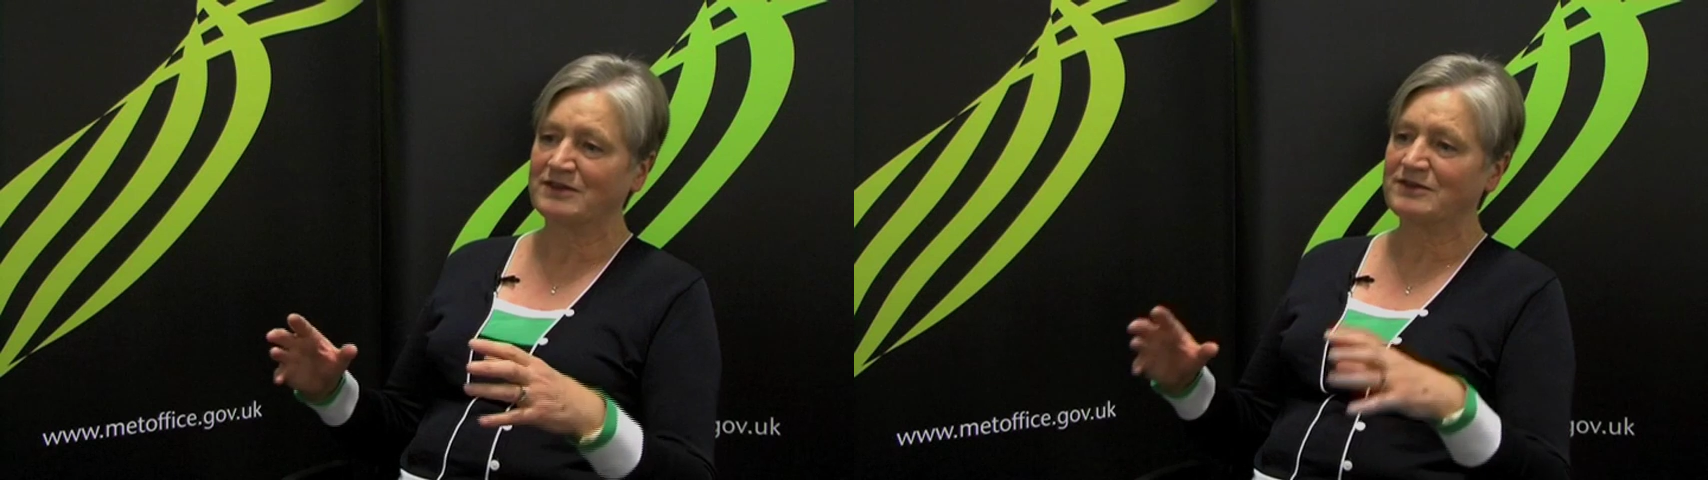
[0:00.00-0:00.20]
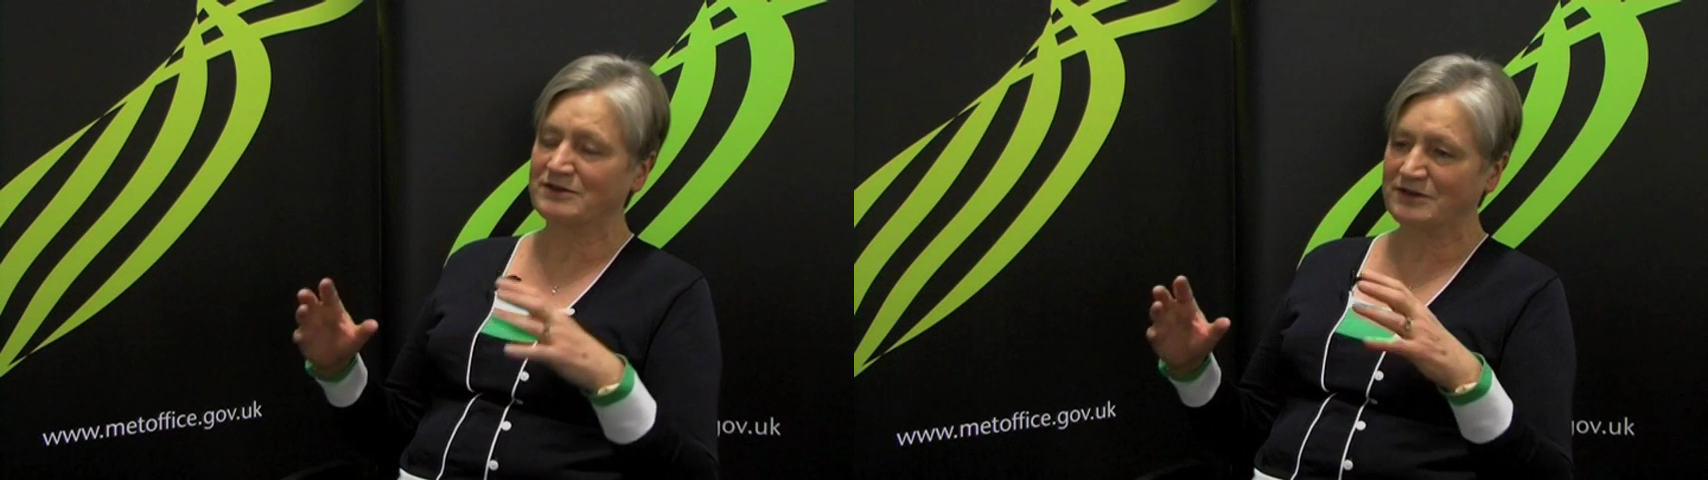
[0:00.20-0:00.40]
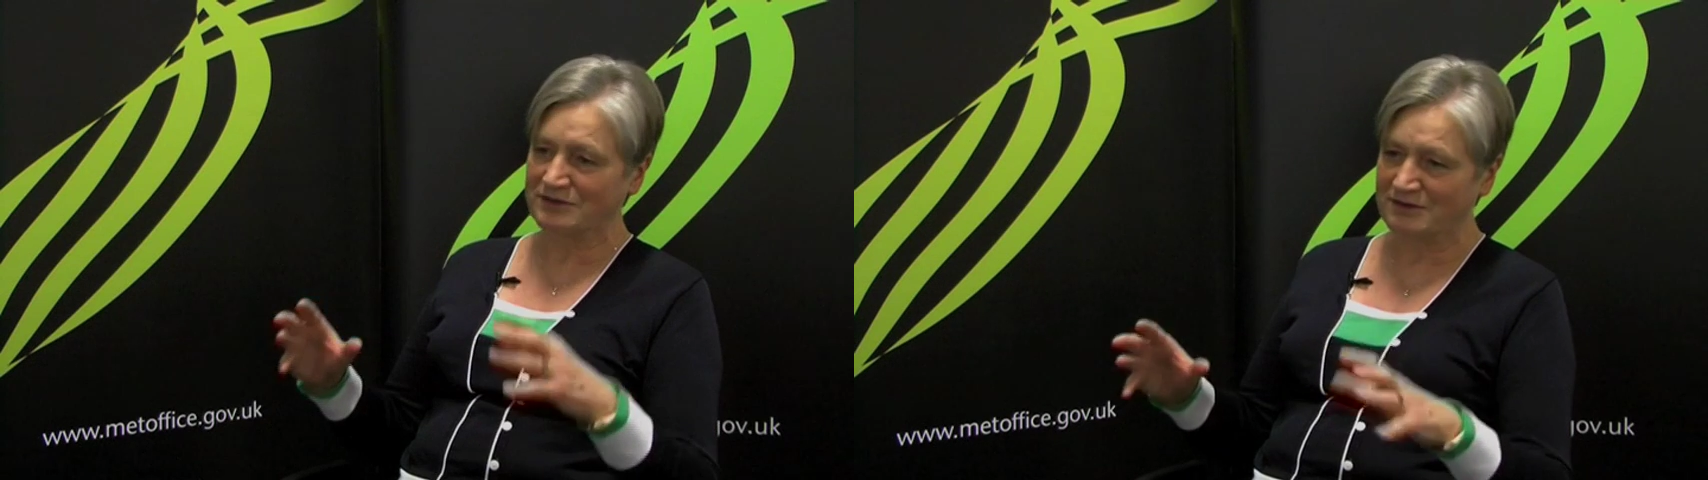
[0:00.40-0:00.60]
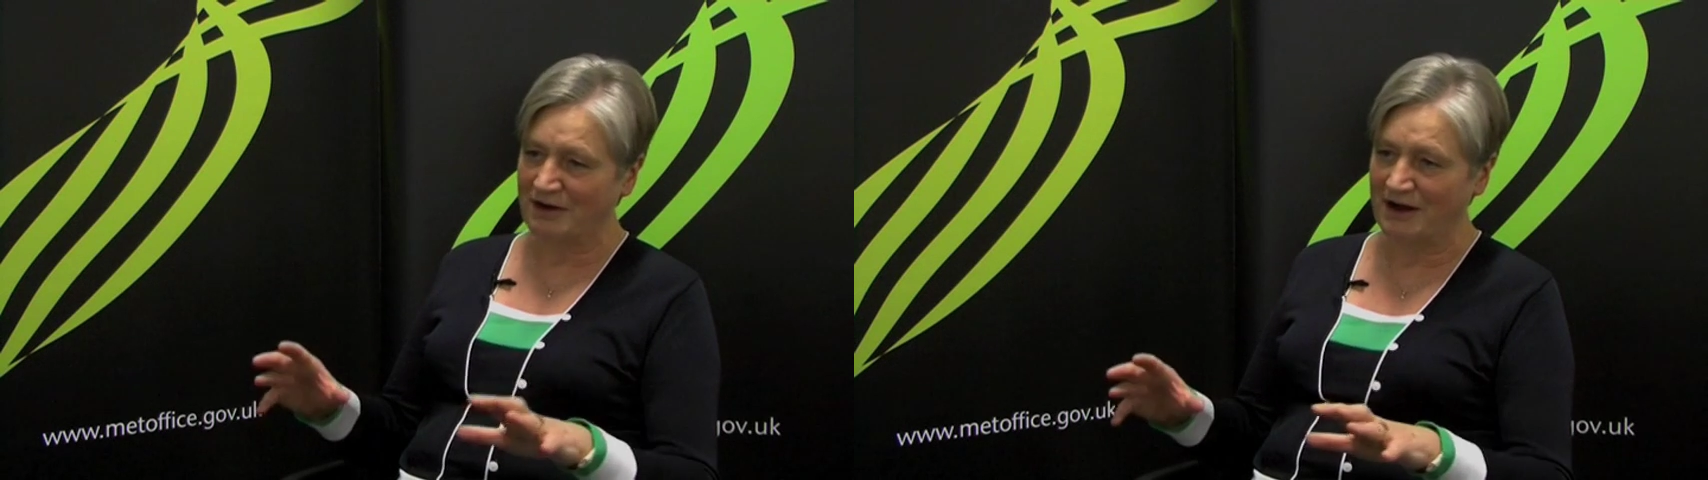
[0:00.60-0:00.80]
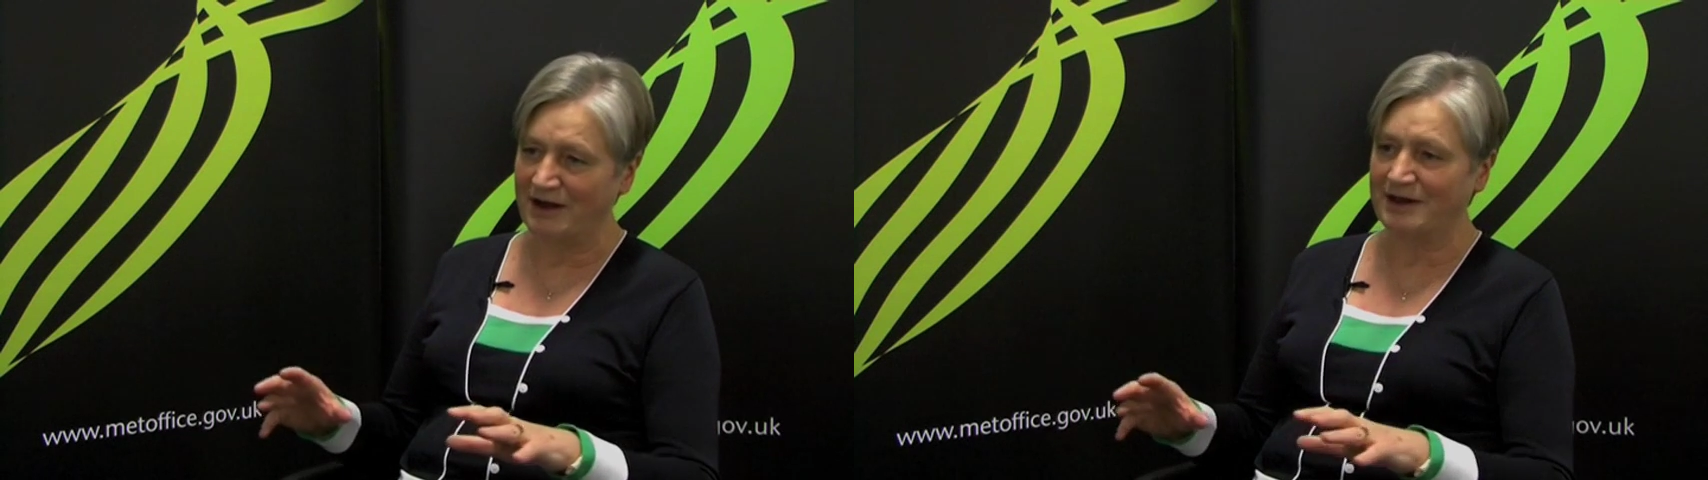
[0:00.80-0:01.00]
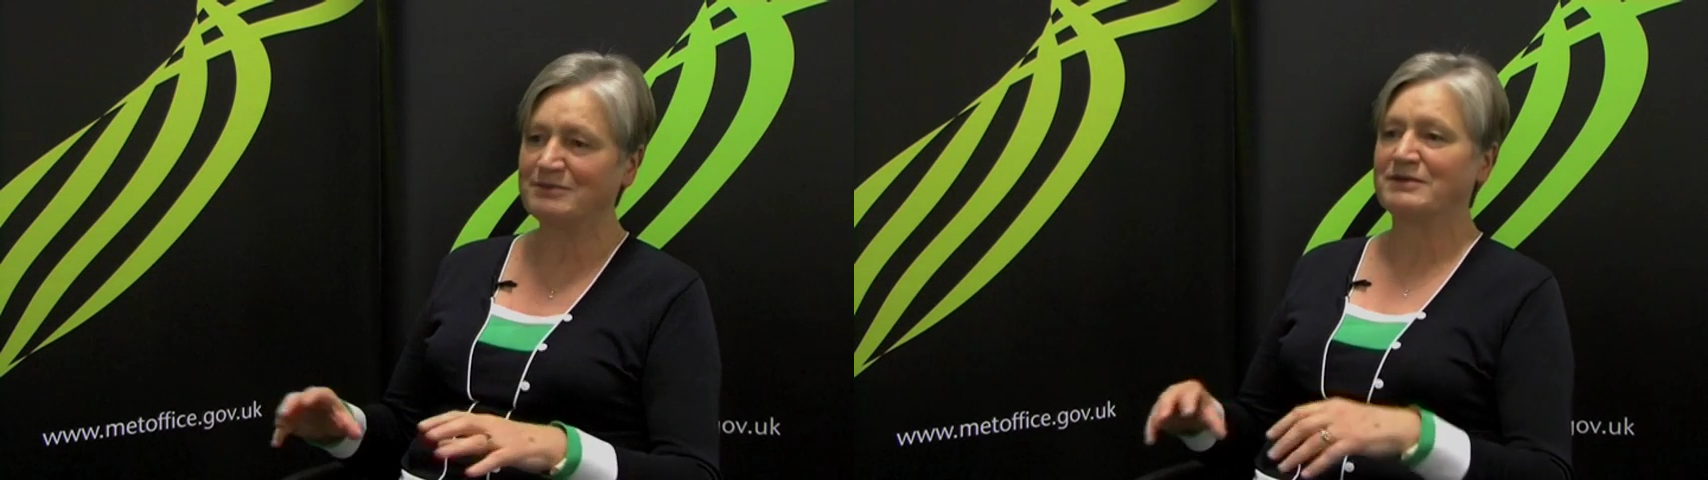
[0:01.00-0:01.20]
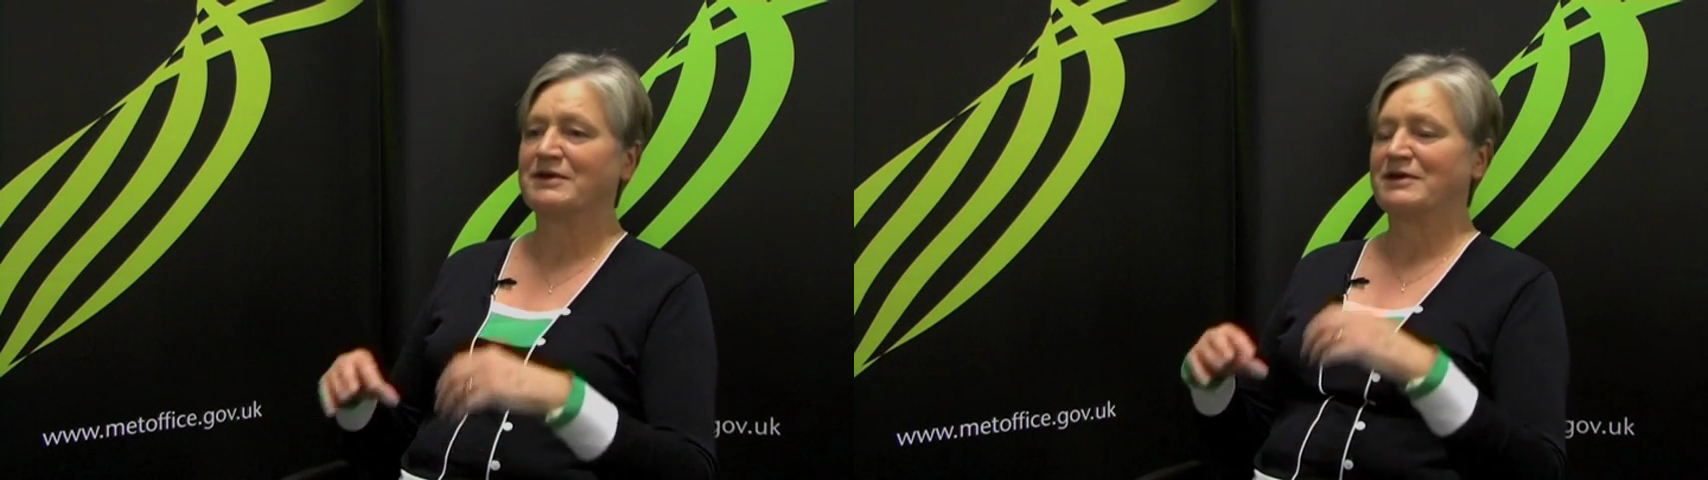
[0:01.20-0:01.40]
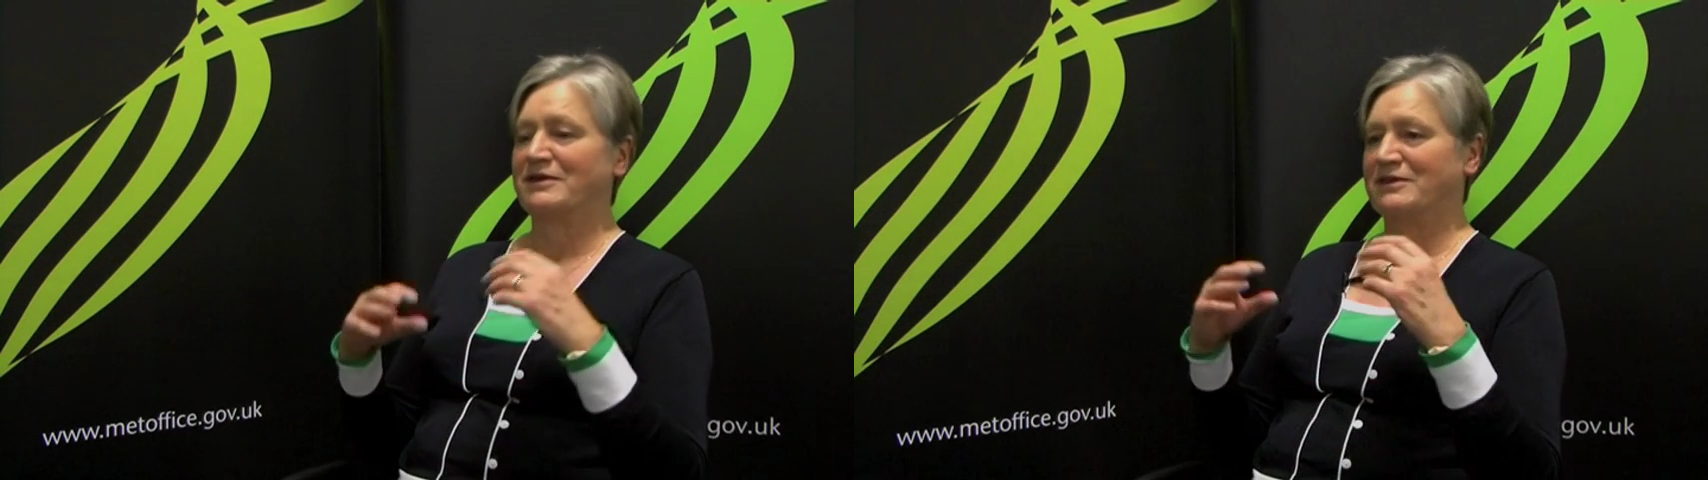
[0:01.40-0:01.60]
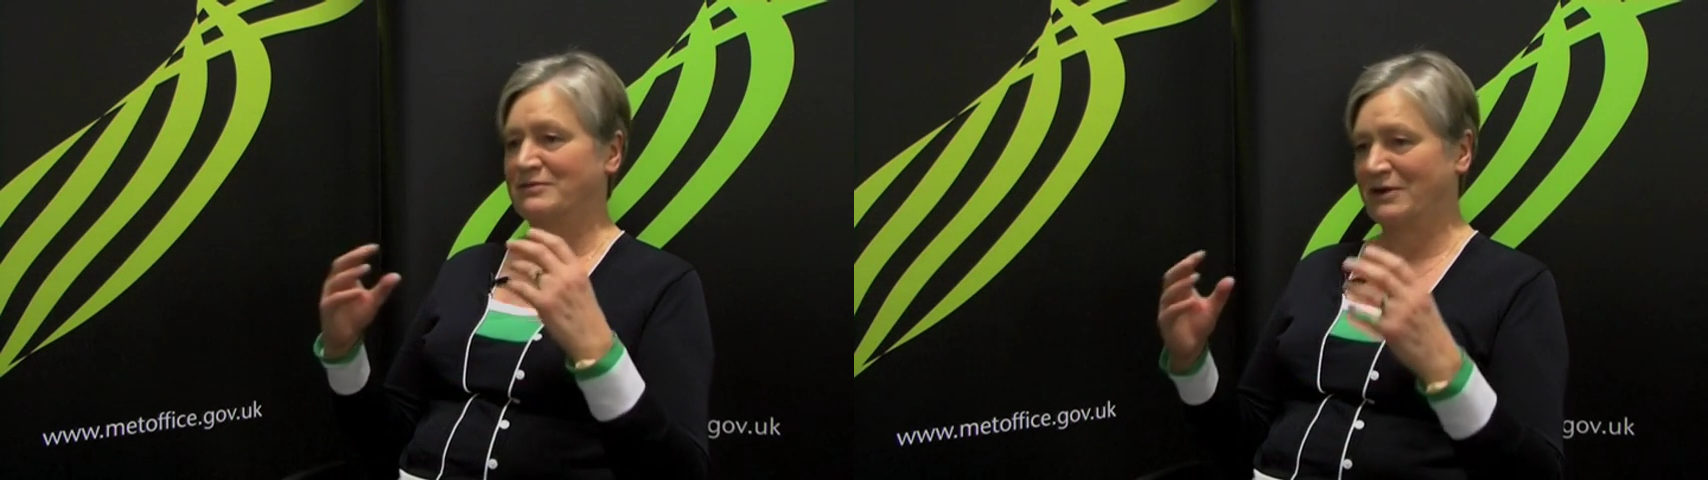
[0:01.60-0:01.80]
that describe the